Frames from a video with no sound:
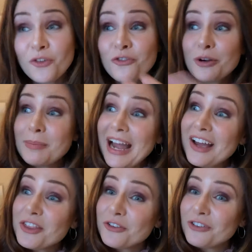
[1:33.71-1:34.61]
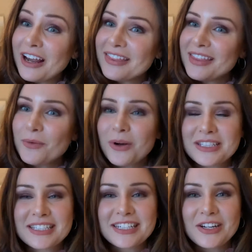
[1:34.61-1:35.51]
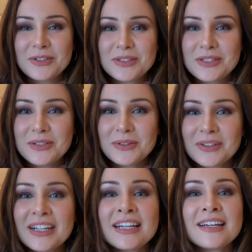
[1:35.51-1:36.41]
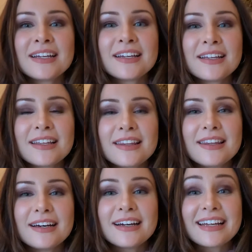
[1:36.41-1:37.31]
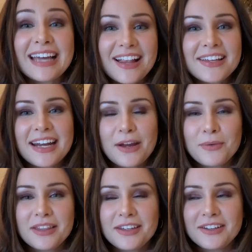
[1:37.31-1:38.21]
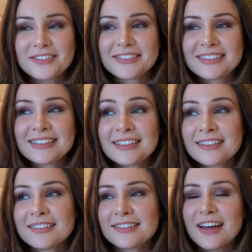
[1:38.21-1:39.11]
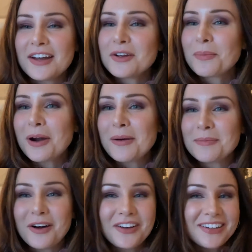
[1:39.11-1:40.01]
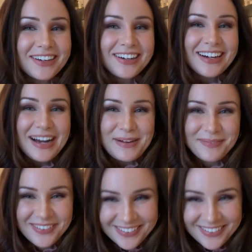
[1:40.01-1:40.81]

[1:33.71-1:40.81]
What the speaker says: for my other friend that wants to go to the gala night with you. Thought, no problem, I'll hook her up.